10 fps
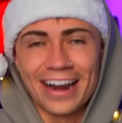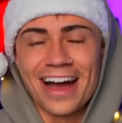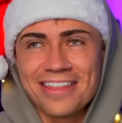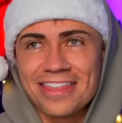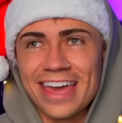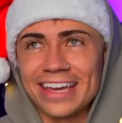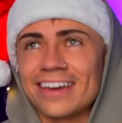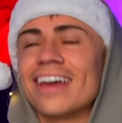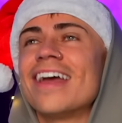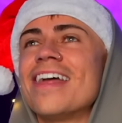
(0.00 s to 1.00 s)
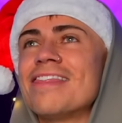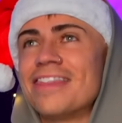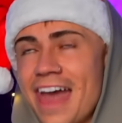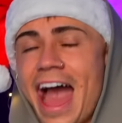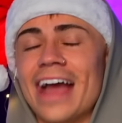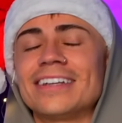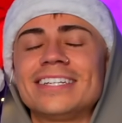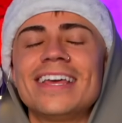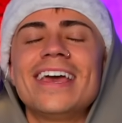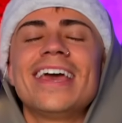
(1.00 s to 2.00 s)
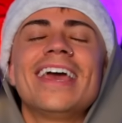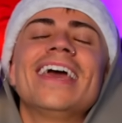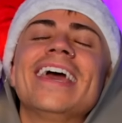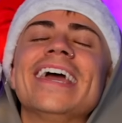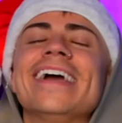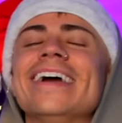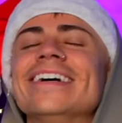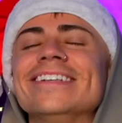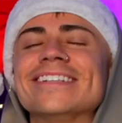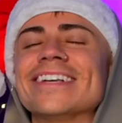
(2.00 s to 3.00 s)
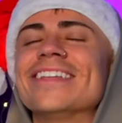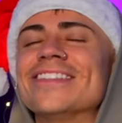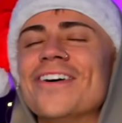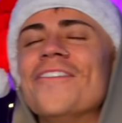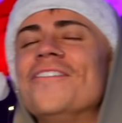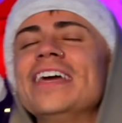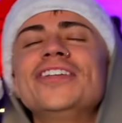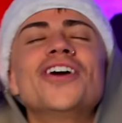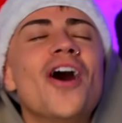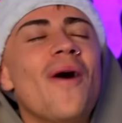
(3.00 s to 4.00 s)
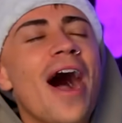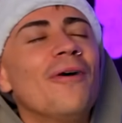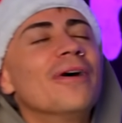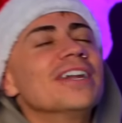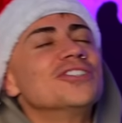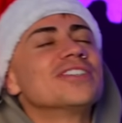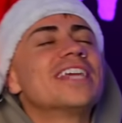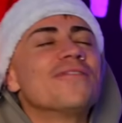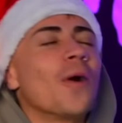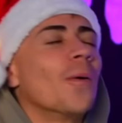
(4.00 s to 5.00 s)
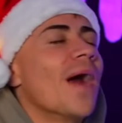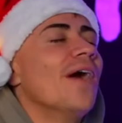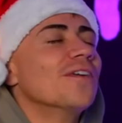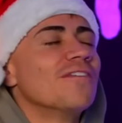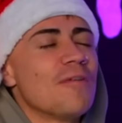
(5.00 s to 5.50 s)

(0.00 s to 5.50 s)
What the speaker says: I think that is the video. I want to just give a round of